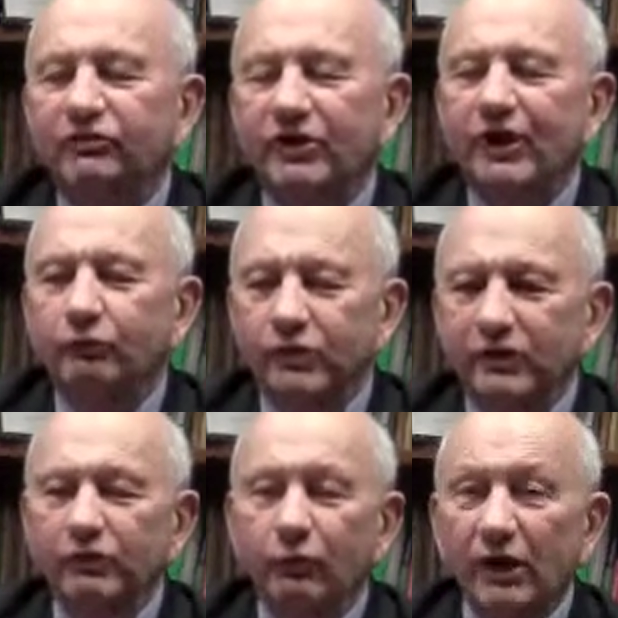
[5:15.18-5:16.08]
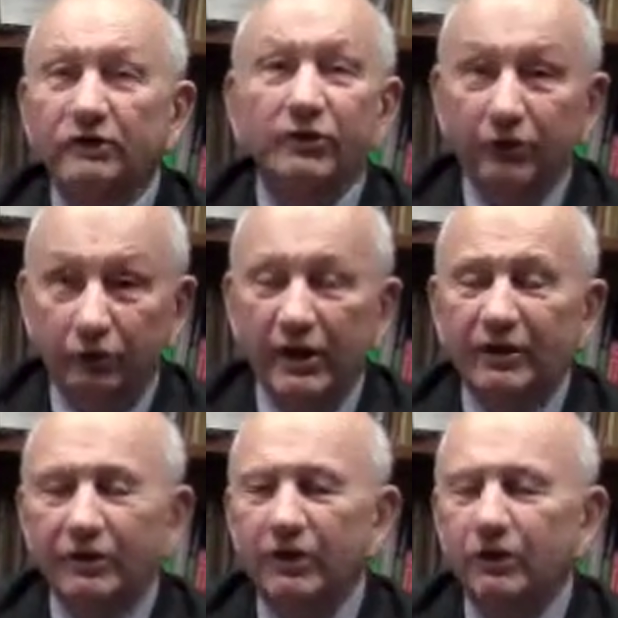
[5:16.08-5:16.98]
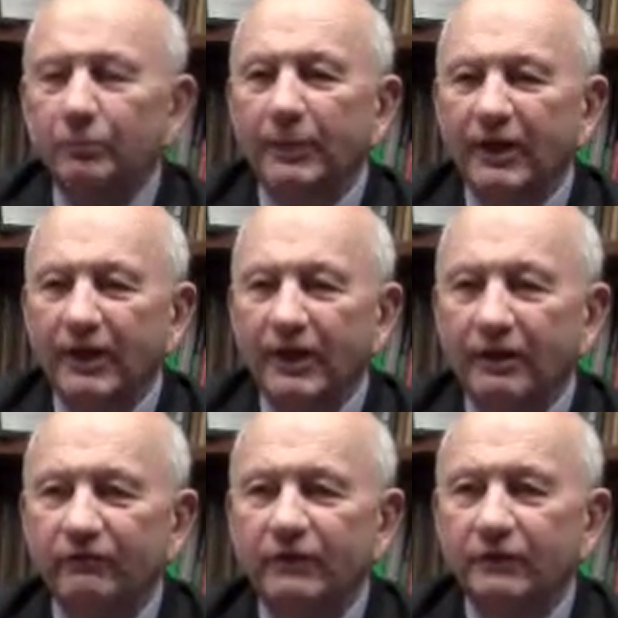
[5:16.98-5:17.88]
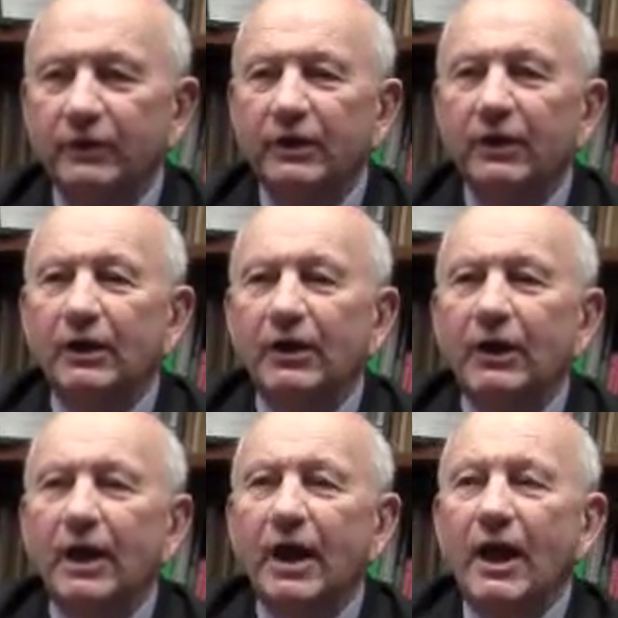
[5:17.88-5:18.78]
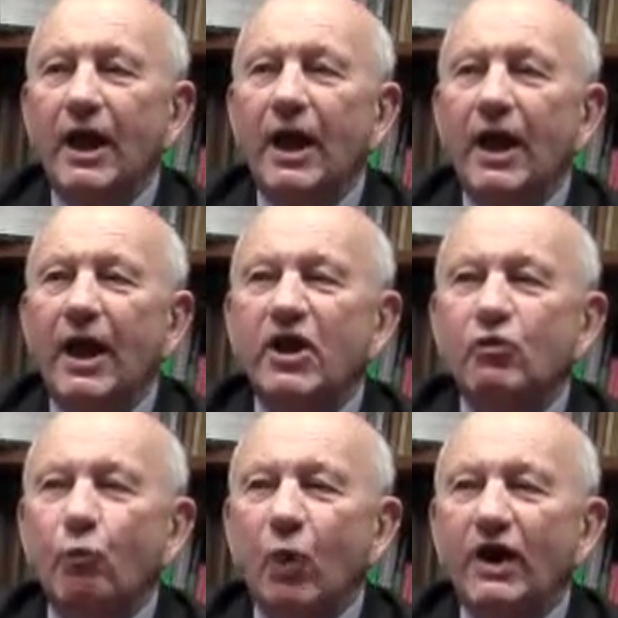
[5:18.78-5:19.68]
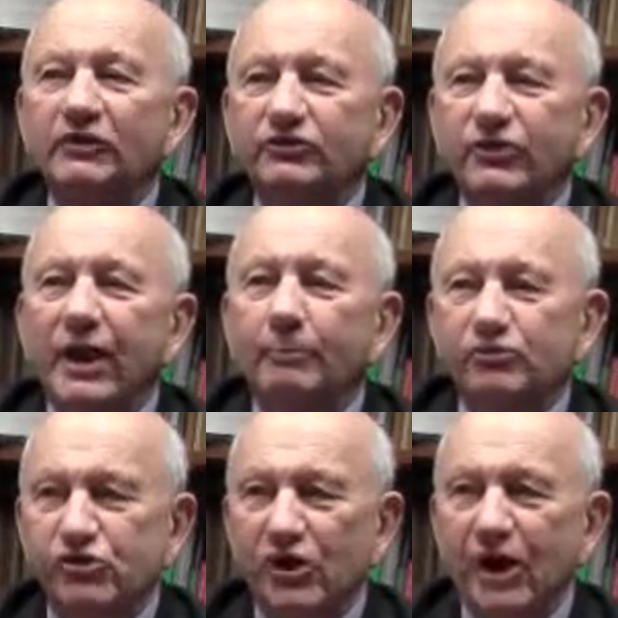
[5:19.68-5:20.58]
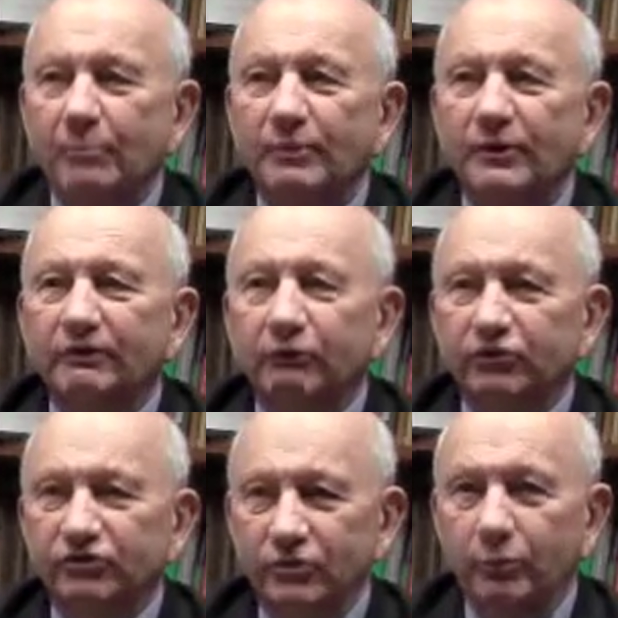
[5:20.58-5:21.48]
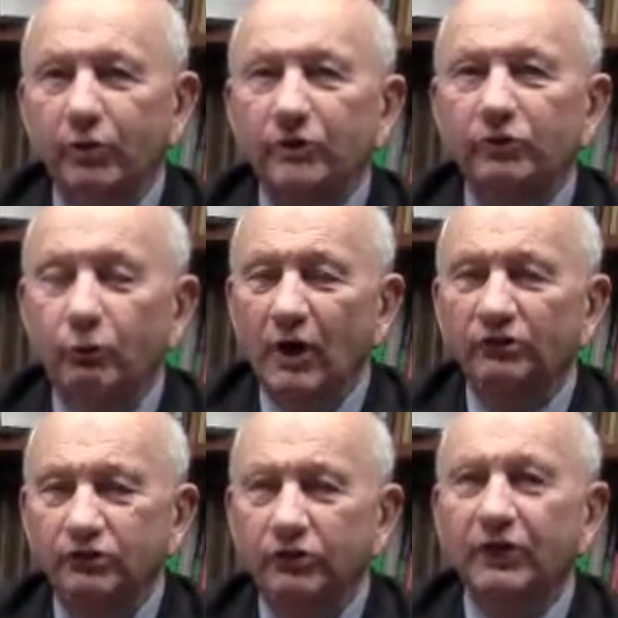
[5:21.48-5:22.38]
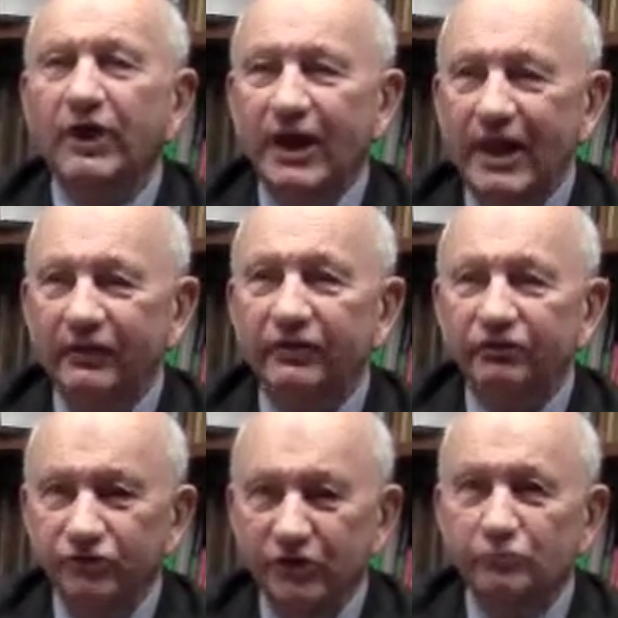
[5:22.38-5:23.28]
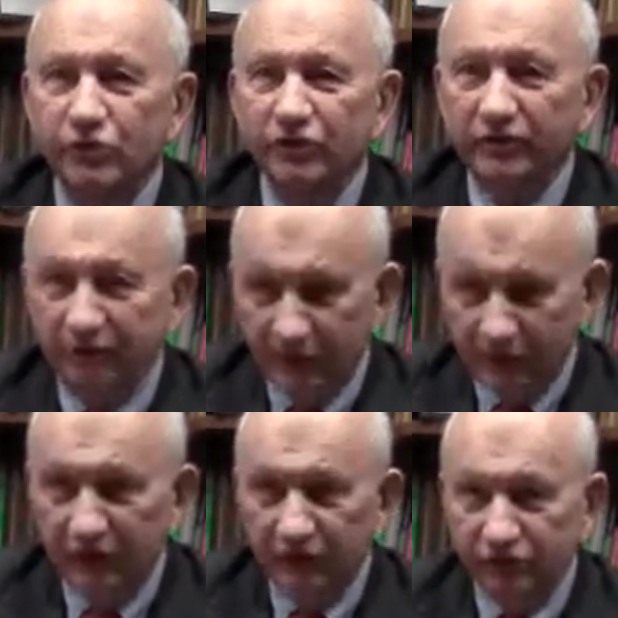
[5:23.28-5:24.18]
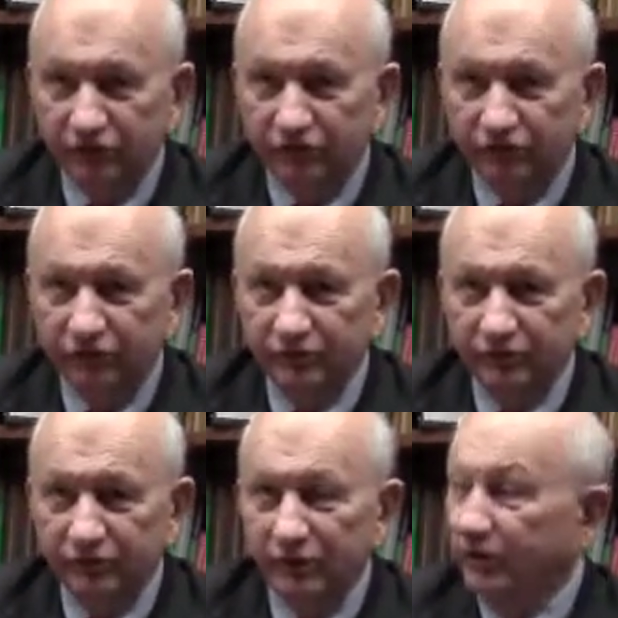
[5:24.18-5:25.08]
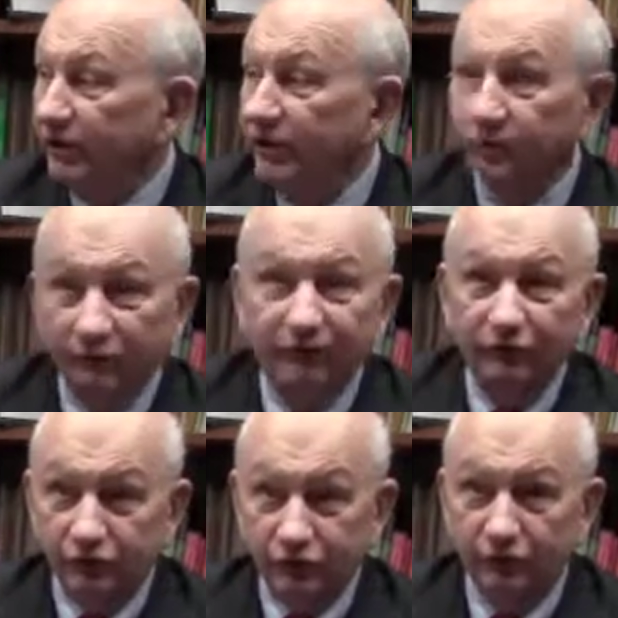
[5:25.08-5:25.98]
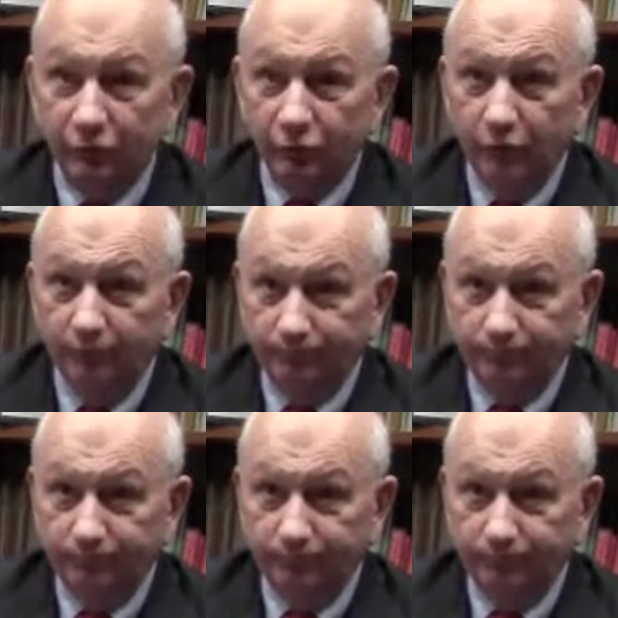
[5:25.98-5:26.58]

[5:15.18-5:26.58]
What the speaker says: was that I really wanted to create, and I hope I have, a one-stop shop for someone who wants to look at the subject of intelligence in the Revolutionary War.